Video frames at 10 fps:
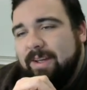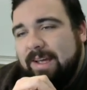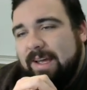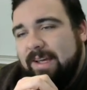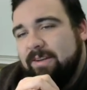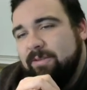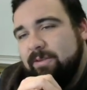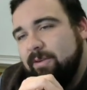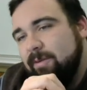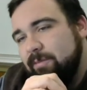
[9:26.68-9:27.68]
angle
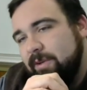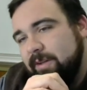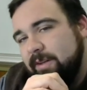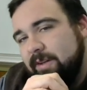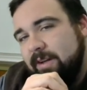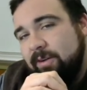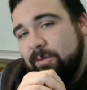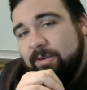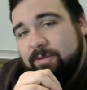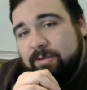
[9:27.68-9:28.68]
your umbrella in
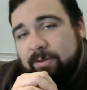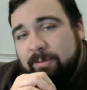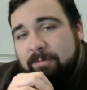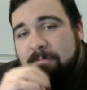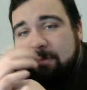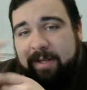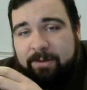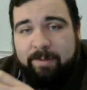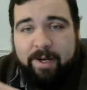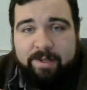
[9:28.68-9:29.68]
order to
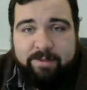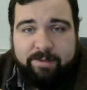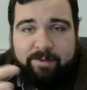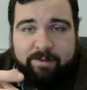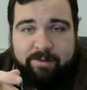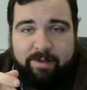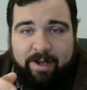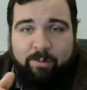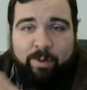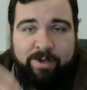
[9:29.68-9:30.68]
minimize
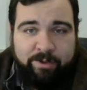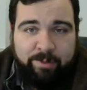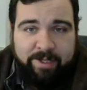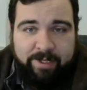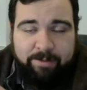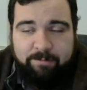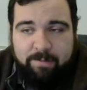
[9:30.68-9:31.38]
how wet you're going to get?